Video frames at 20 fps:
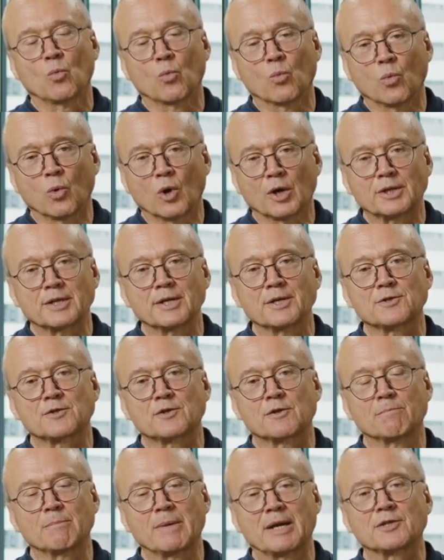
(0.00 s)
what
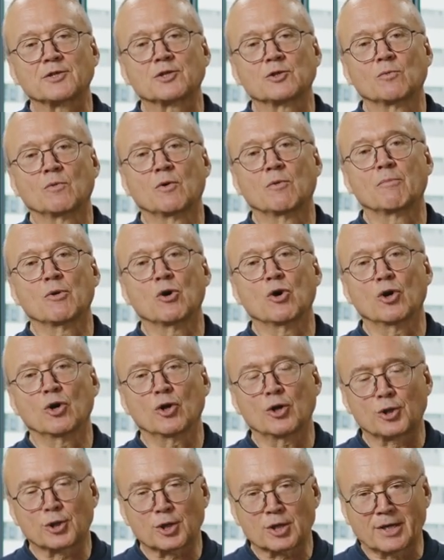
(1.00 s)
is the maximum
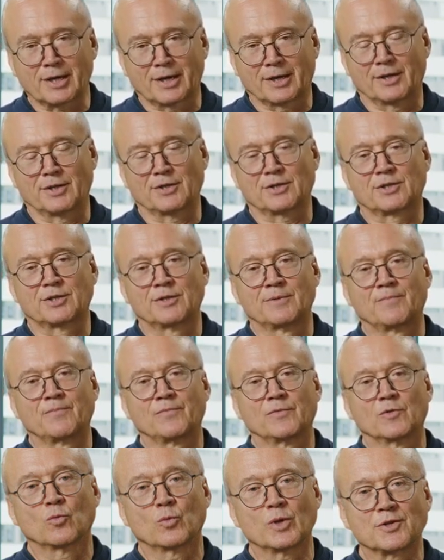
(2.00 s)
earth current
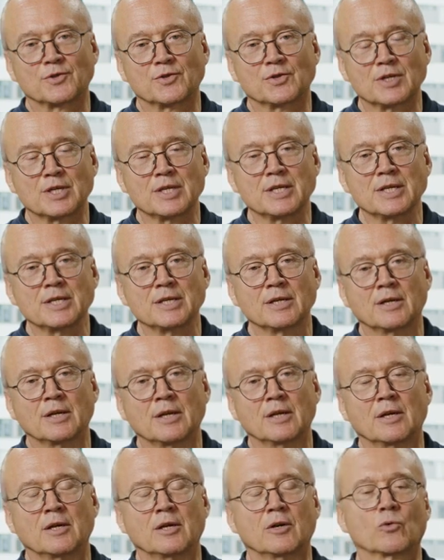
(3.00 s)
we see
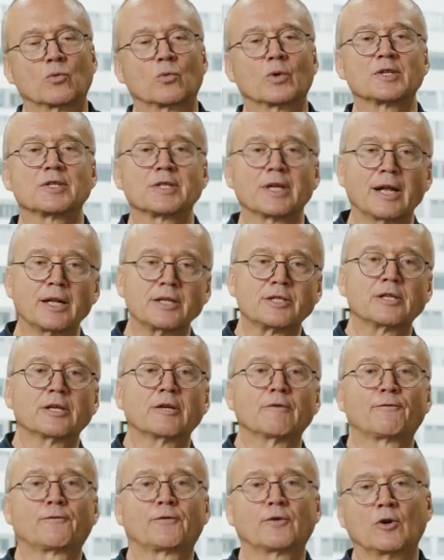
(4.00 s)

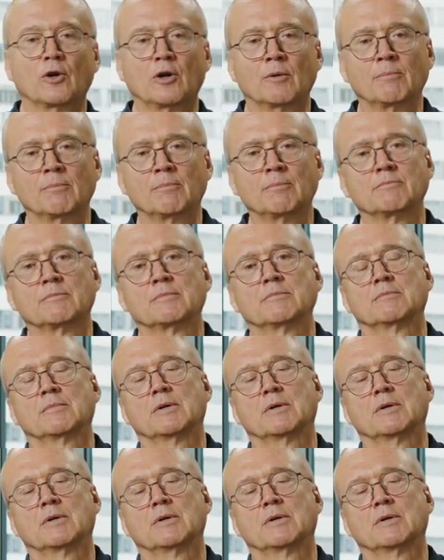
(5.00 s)
resulting from